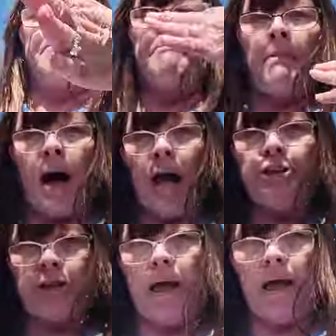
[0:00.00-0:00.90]
My
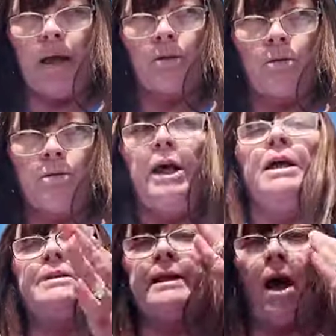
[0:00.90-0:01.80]
channel
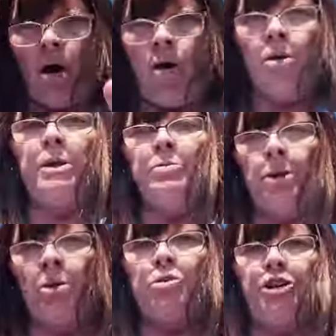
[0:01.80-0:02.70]
is the only
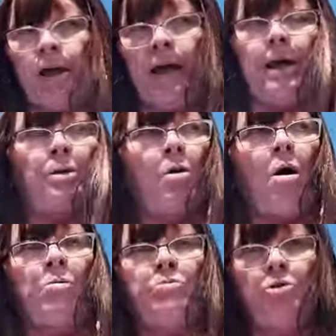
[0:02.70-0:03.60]
real channel
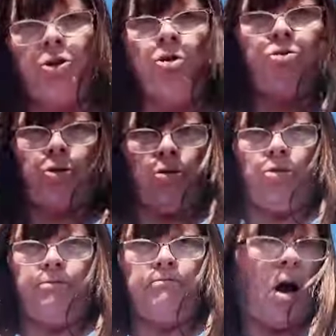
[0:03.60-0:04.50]
on
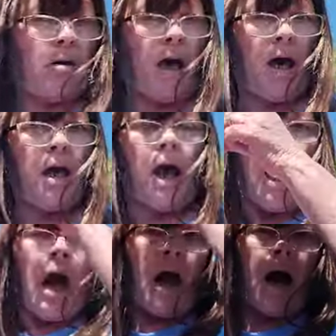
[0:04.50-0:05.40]
YouTube, okay?
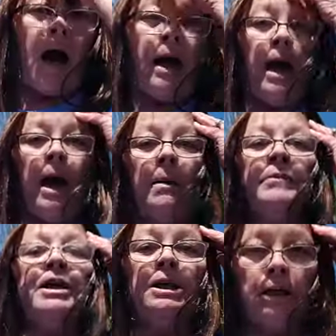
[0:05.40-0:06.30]
I
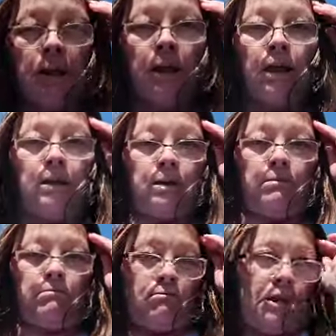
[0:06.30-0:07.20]
am The Hunt.
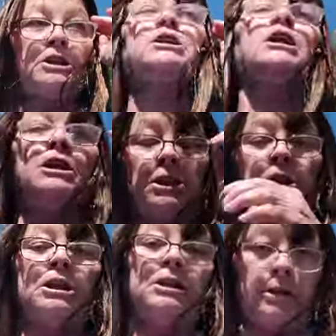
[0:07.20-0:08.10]
The
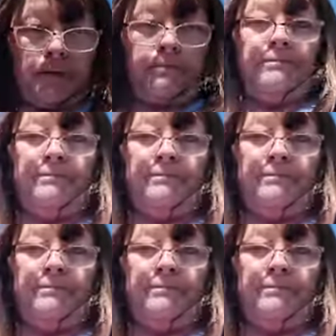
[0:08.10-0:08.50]
Hunt.